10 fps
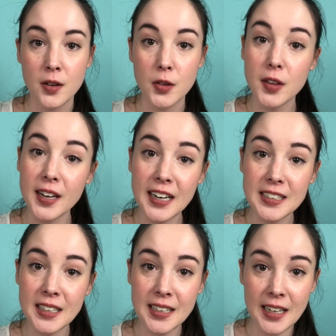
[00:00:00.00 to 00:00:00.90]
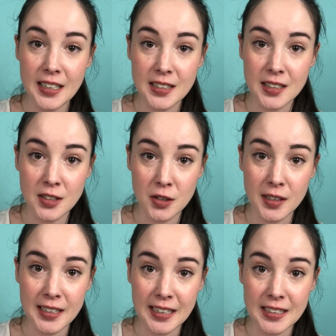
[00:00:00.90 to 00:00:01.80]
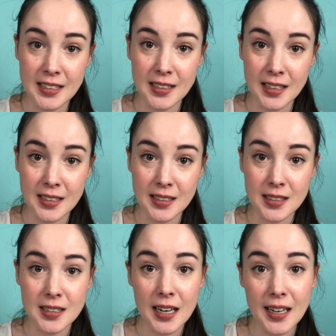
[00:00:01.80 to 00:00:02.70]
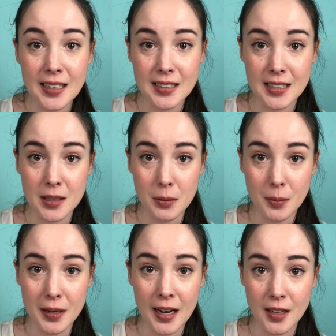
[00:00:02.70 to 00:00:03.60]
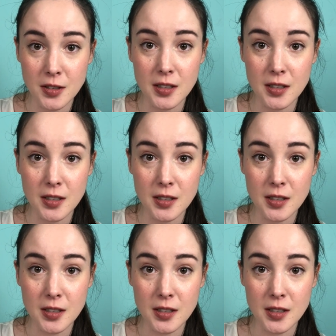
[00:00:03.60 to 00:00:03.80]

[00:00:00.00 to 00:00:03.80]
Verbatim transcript: Through the 1980s and early 1990s, Italian cinema began to